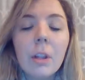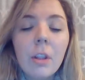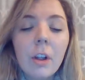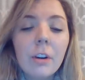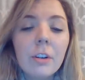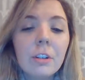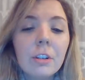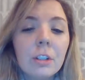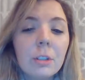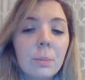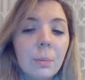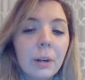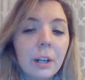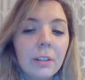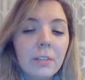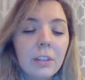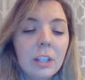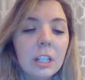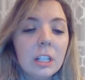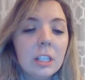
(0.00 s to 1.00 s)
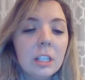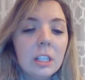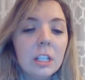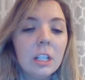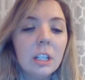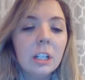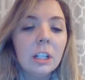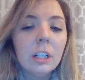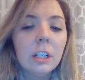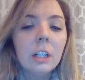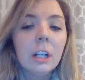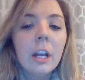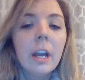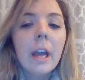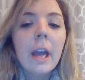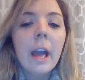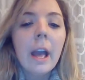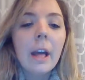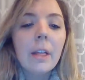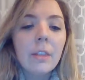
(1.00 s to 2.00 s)
learner's previous year,
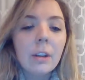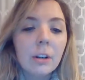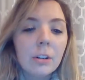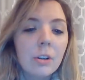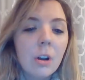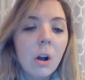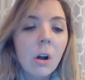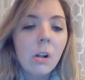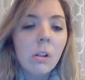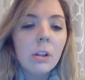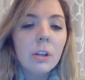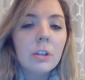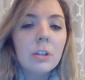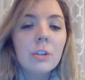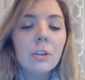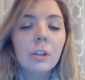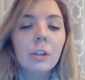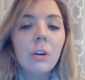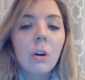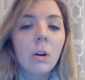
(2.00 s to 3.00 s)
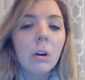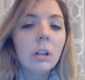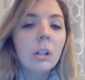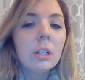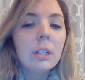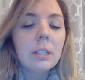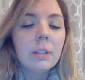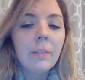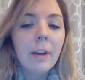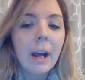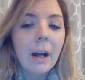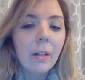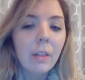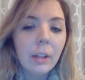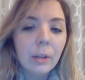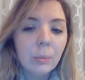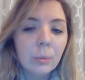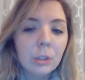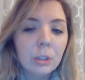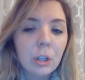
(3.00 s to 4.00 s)
and their knowledge regardless of how
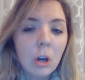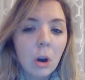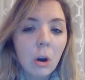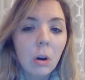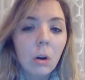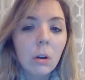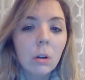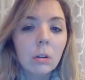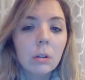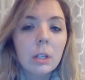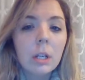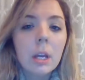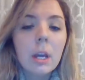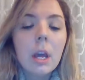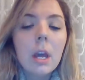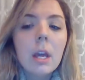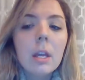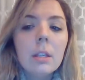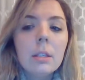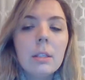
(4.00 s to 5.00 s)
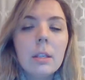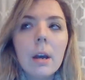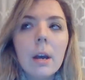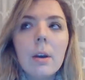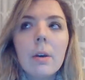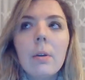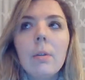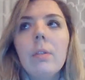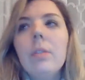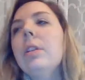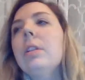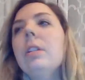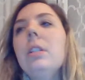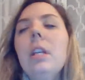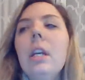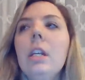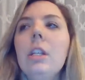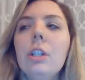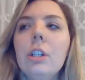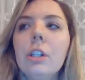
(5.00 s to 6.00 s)
they were taught. So the
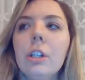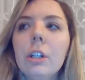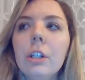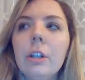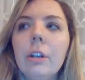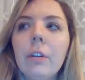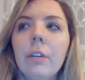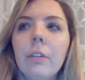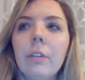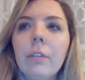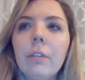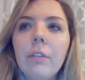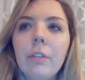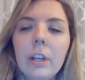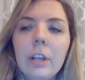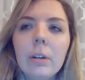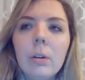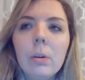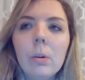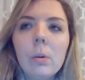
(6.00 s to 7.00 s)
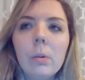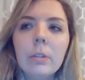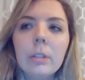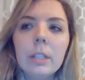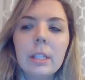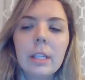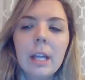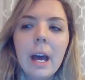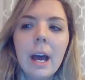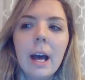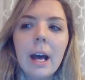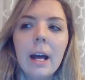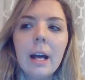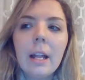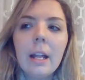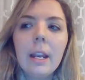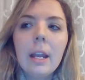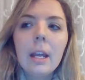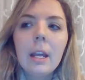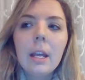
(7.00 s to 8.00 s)
teacher feels
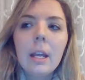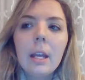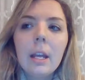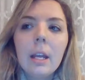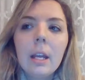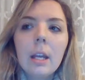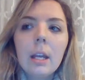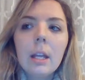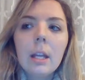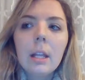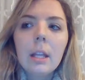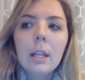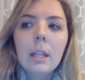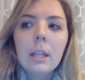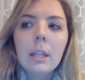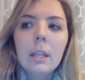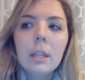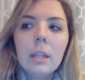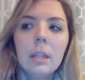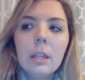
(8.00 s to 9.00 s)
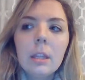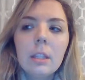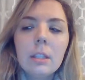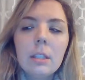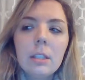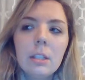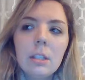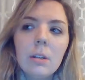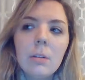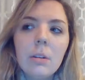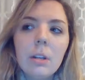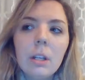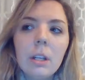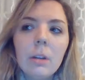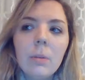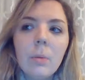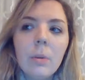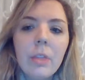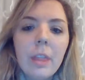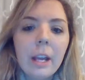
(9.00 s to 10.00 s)
that the
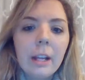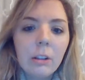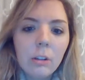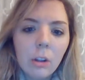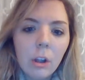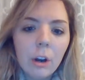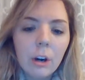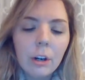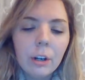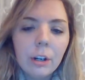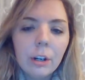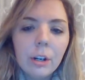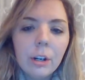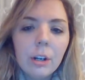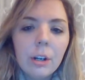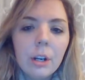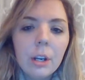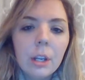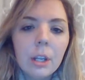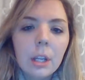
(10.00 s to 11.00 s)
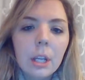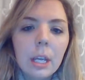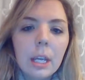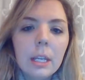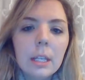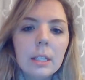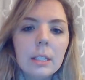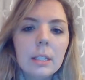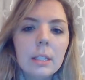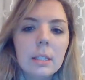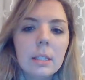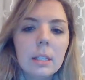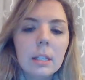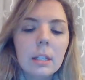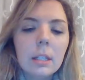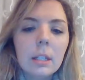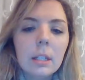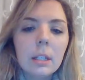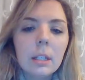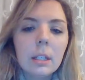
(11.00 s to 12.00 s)
student, when they learn, it's
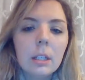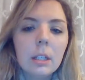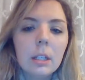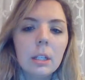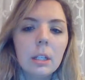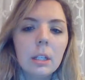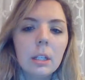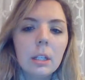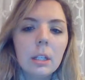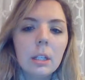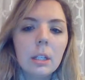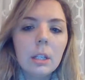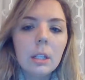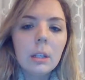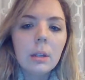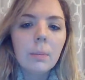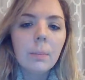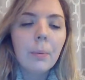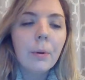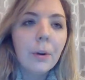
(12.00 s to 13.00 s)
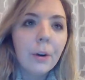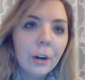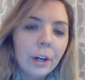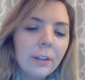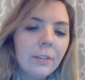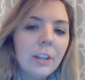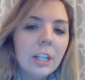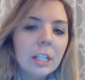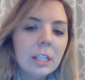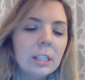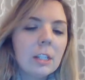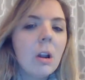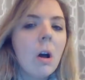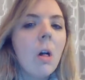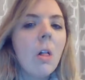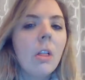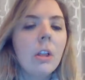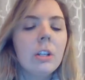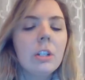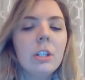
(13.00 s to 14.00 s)
previous
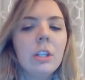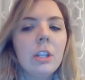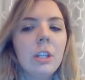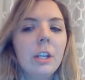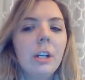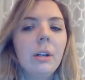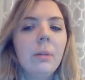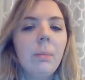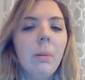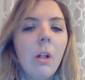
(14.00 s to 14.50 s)
knowledge that they're